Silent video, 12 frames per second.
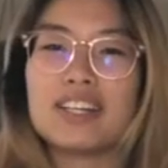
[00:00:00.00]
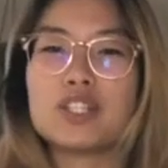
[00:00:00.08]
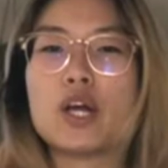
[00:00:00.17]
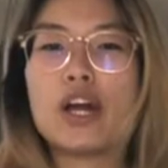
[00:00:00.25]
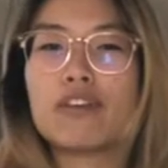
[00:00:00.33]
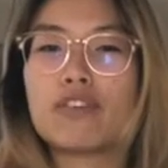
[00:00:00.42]

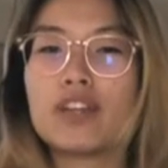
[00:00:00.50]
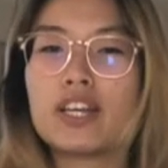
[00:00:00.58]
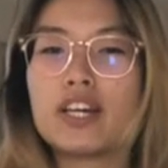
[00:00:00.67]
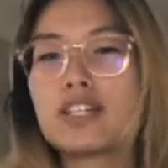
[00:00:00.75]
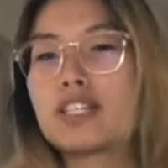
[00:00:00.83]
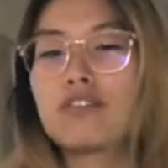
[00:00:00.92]
sorry for
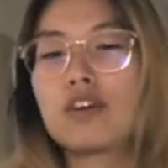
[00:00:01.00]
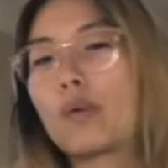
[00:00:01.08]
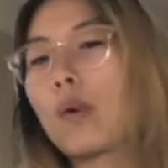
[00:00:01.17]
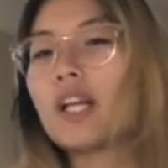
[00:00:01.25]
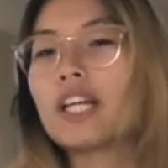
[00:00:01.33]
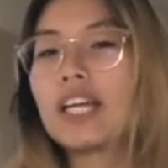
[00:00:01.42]
the different
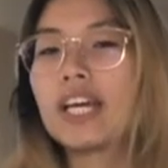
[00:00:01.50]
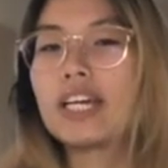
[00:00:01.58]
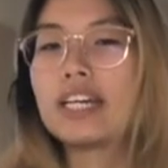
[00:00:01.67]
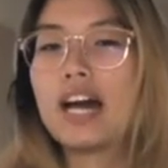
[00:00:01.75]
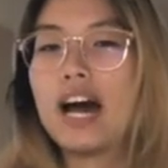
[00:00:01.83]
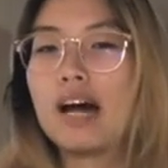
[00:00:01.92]

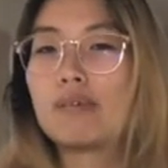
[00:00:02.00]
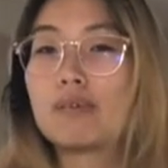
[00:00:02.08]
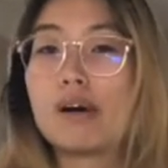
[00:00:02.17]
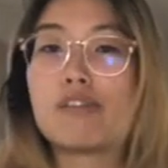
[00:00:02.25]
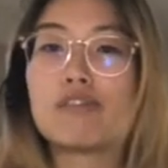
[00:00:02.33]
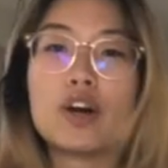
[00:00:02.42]
quality. I'm on
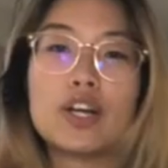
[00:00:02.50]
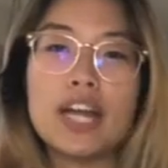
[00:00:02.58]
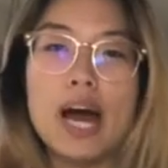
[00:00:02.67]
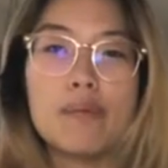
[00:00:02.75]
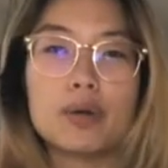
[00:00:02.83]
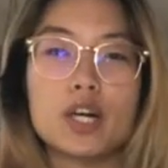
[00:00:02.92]
my phone
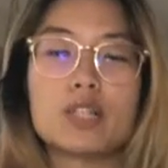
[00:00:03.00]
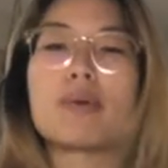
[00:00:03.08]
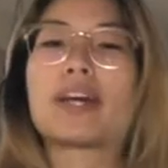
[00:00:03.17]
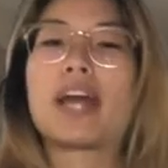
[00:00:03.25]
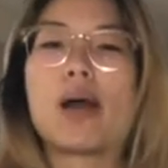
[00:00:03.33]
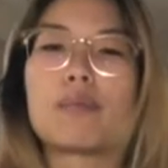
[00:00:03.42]
now because my
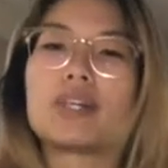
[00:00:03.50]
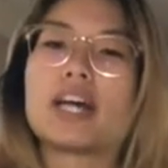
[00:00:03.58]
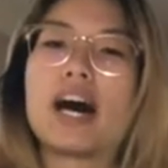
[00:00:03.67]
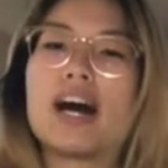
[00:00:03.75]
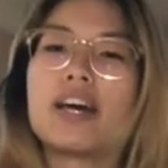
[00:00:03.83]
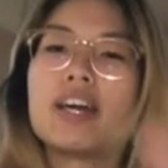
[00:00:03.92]
camera
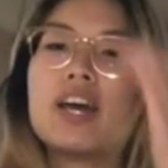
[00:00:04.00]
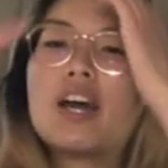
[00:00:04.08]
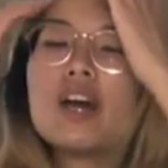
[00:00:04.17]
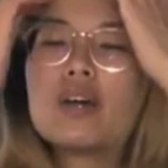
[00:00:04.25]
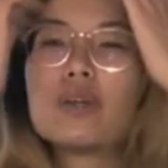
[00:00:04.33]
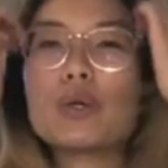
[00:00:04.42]
died.
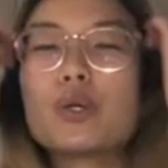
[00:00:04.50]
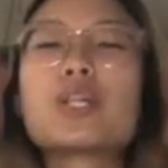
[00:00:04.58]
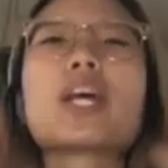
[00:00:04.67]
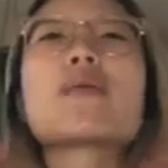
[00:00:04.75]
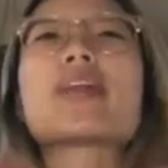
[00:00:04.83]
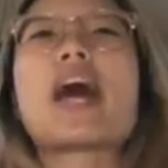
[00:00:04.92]

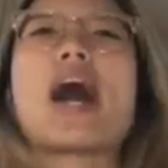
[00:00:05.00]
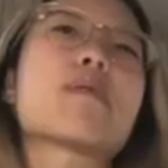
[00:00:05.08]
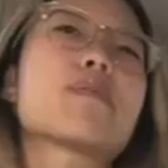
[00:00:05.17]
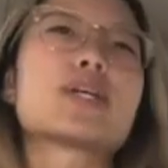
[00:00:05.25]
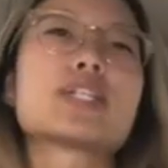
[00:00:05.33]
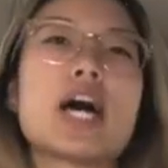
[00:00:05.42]
Usually when that
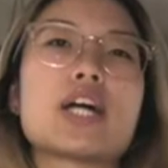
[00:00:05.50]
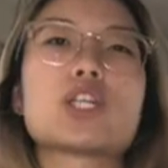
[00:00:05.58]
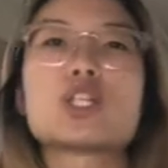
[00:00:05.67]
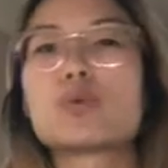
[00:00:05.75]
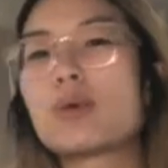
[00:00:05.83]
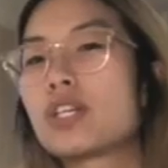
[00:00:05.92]
happens, I
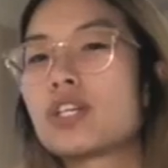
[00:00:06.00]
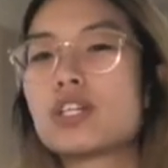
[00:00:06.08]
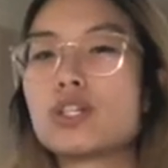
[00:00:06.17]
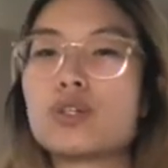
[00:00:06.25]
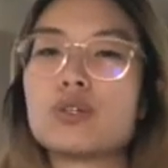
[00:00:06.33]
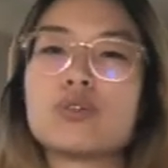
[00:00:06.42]
just switch
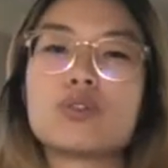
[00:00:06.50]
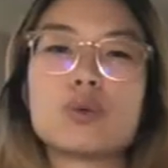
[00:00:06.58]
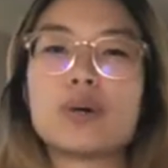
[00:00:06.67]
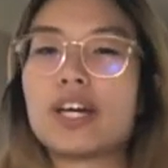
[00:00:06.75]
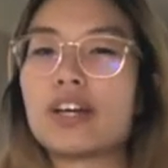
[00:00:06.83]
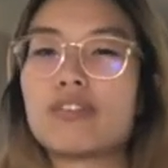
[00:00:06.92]
to
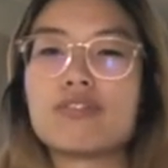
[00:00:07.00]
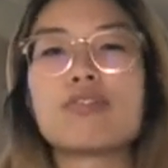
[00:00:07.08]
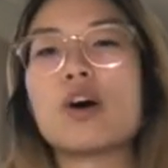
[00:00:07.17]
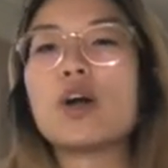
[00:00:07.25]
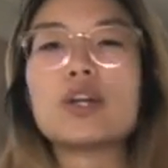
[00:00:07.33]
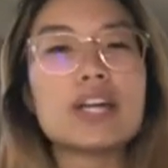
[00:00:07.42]
doing
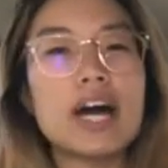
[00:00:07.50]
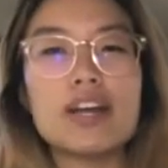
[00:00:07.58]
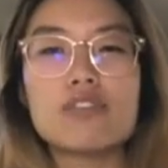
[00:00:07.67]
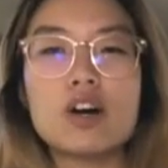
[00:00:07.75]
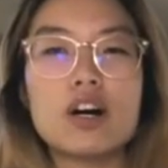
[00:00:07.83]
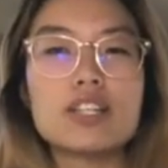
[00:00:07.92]
phone kind
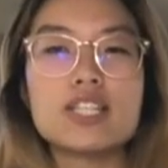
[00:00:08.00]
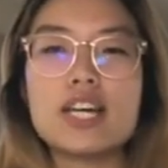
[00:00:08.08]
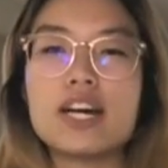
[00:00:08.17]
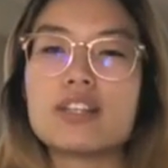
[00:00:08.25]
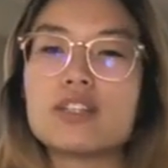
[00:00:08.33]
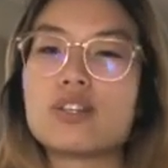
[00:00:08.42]
of
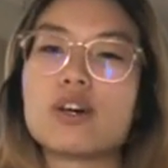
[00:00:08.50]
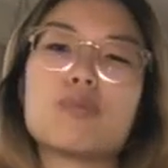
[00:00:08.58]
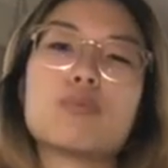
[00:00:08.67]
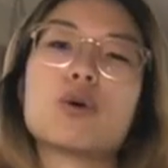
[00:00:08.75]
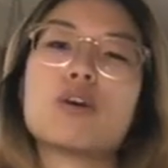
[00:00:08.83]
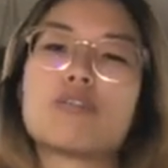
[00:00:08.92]
content, so
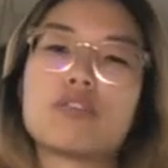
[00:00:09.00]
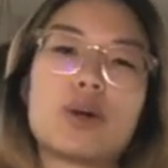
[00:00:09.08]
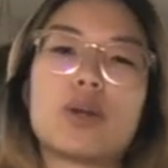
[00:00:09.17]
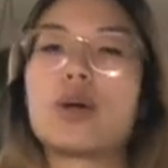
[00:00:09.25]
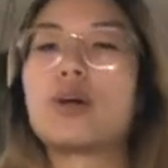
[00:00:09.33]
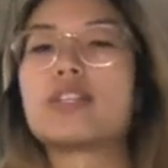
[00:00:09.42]
more
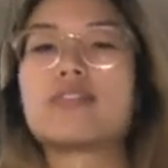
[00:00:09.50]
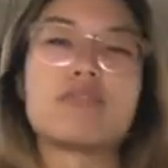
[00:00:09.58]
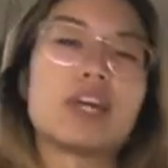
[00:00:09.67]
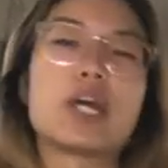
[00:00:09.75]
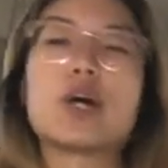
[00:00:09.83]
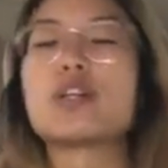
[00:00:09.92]
photos and
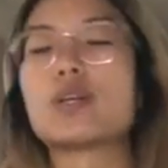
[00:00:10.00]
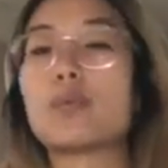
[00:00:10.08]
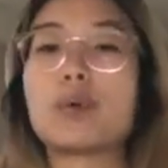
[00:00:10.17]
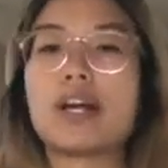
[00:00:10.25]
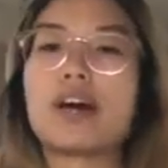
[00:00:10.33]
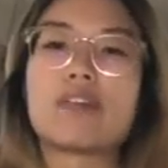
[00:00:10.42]
videos and
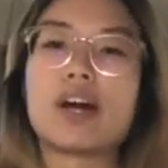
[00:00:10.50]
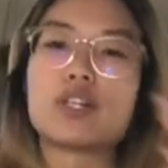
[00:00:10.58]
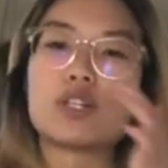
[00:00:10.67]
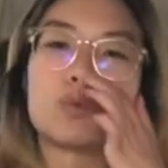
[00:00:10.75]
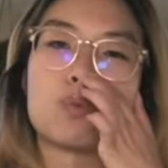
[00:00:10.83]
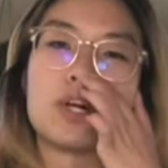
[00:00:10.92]
whatever I
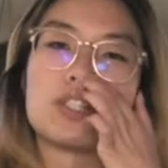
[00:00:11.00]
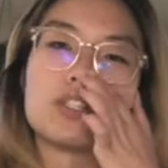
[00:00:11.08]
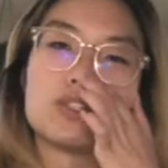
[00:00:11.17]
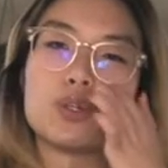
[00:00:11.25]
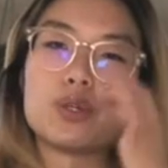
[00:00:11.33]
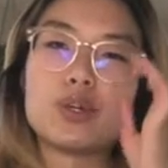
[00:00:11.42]
just want to
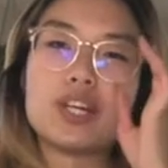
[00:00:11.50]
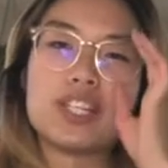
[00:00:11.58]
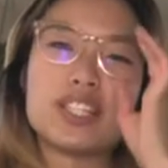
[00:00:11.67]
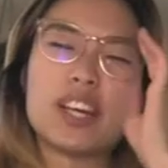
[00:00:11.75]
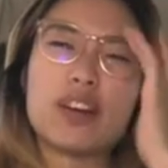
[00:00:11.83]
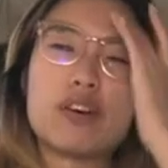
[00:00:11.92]
do
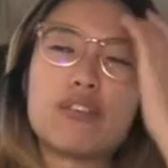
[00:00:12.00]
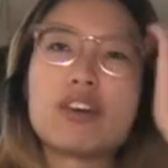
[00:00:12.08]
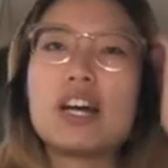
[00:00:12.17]
instead of